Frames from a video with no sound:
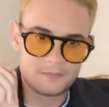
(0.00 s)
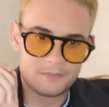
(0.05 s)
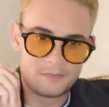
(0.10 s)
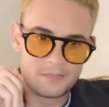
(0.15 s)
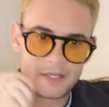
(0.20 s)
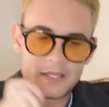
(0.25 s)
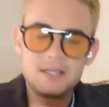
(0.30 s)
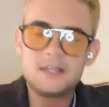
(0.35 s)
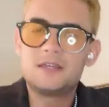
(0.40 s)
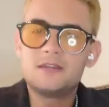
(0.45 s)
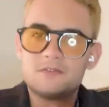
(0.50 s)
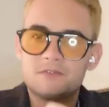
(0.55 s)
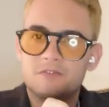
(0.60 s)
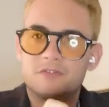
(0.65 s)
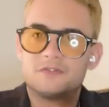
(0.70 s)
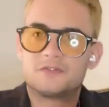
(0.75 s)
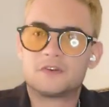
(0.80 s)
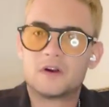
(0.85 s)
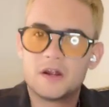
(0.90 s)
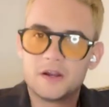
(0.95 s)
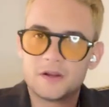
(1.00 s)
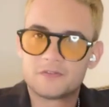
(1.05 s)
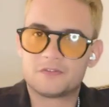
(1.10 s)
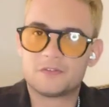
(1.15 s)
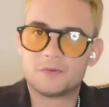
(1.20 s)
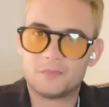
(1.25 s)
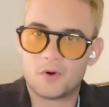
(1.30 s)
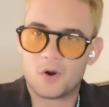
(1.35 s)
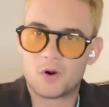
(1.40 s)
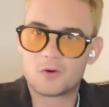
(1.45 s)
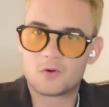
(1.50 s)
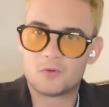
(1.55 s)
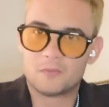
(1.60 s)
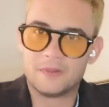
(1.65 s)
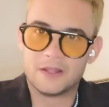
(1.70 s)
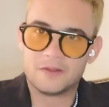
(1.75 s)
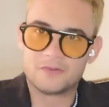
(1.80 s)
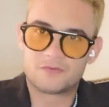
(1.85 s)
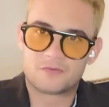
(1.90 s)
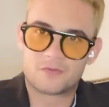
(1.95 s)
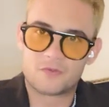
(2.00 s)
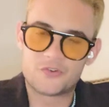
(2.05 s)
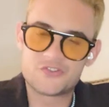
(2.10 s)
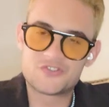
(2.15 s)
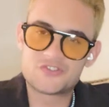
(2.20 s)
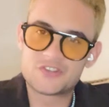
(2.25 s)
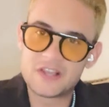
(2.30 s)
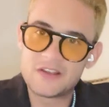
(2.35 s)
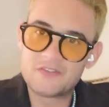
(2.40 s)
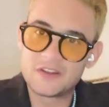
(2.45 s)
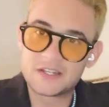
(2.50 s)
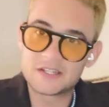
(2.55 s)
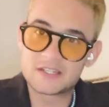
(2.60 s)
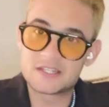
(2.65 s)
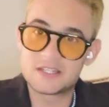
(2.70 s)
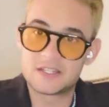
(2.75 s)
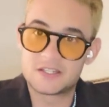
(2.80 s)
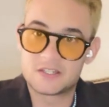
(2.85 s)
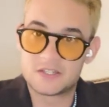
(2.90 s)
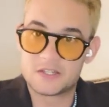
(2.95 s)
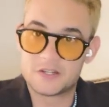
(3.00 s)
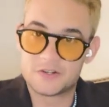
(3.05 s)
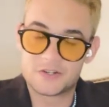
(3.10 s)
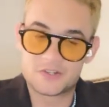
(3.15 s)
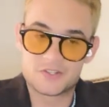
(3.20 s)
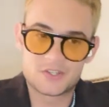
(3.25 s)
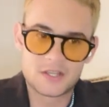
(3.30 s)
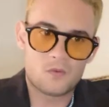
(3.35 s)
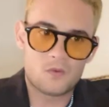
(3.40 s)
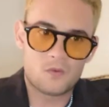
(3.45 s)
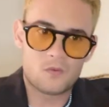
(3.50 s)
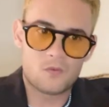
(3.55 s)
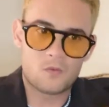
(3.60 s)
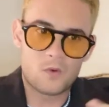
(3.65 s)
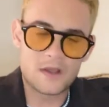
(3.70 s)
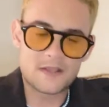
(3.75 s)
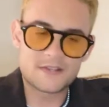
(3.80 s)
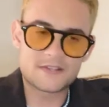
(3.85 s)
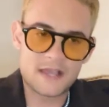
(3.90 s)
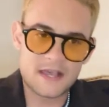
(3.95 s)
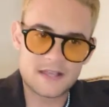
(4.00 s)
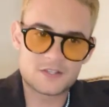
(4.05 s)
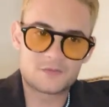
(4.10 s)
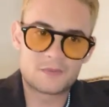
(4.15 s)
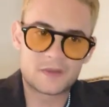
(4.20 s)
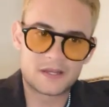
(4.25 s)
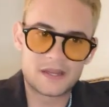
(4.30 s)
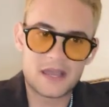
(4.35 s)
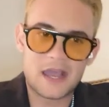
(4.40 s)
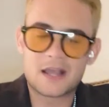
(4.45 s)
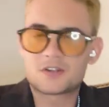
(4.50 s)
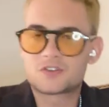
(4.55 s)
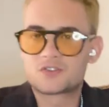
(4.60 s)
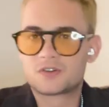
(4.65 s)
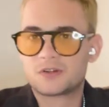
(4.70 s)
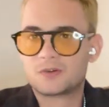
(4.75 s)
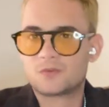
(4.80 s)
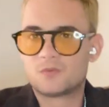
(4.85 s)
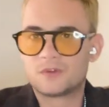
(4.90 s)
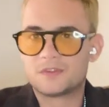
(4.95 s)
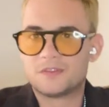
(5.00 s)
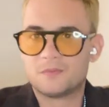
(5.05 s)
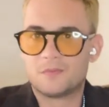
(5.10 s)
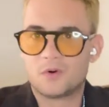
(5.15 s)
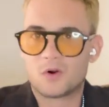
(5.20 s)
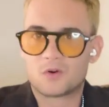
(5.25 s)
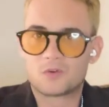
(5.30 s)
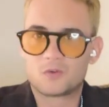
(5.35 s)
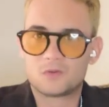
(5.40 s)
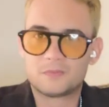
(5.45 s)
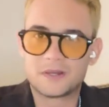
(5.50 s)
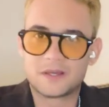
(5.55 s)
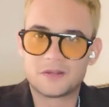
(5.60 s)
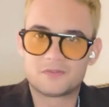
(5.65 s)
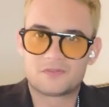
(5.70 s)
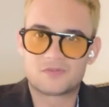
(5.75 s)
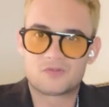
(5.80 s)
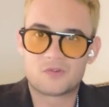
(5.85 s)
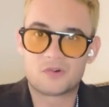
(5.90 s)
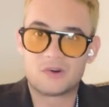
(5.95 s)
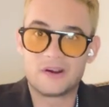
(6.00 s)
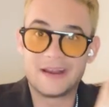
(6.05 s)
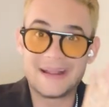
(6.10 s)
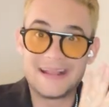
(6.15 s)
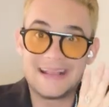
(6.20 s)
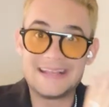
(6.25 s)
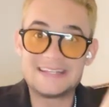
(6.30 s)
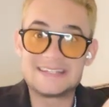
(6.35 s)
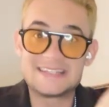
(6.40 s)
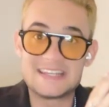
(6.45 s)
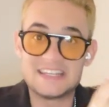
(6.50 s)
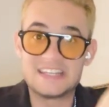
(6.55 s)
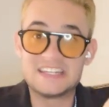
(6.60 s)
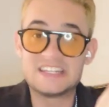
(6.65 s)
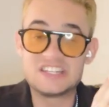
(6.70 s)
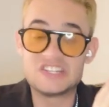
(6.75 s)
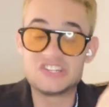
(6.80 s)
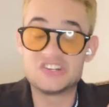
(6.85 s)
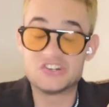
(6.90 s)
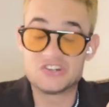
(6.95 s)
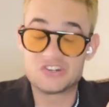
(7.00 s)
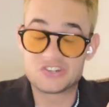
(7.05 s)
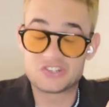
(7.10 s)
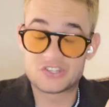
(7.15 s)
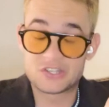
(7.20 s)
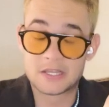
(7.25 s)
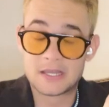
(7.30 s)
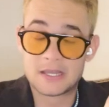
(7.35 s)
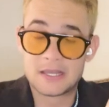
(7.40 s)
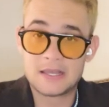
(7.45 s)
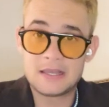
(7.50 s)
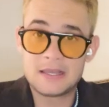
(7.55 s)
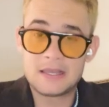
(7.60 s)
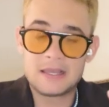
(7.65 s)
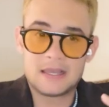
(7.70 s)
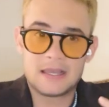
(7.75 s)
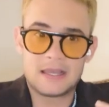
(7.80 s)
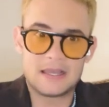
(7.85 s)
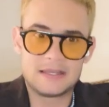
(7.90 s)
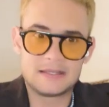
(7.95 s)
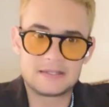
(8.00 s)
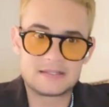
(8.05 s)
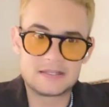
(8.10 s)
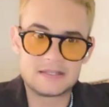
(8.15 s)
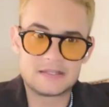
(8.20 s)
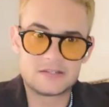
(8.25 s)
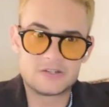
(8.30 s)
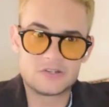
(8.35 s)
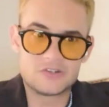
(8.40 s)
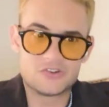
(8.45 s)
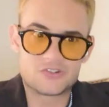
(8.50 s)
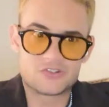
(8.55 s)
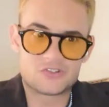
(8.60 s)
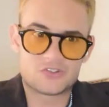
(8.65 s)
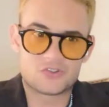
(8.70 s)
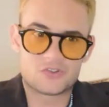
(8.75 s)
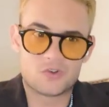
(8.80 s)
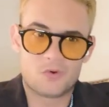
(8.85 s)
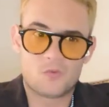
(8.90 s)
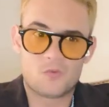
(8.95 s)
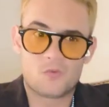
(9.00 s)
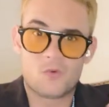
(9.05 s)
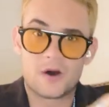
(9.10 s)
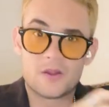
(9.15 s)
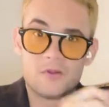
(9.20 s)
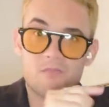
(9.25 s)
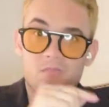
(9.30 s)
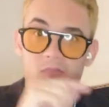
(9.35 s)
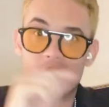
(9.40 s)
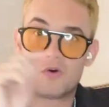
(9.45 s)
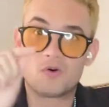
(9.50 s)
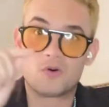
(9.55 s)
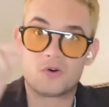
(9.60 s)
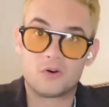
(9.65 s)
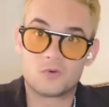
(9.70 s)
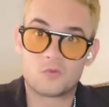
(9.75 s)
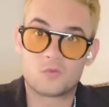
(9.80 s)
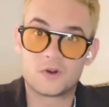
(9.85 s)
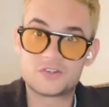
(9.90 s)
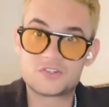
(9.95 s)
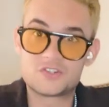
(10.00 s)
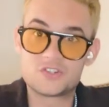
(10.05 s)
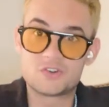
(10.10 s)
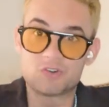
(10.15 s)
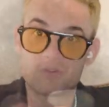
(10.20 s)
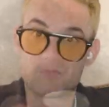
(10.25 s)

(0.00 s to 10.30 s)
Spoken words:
be in front of the vocal band for 17 years. Wes has been actually with the vocal band for 18 years. So one year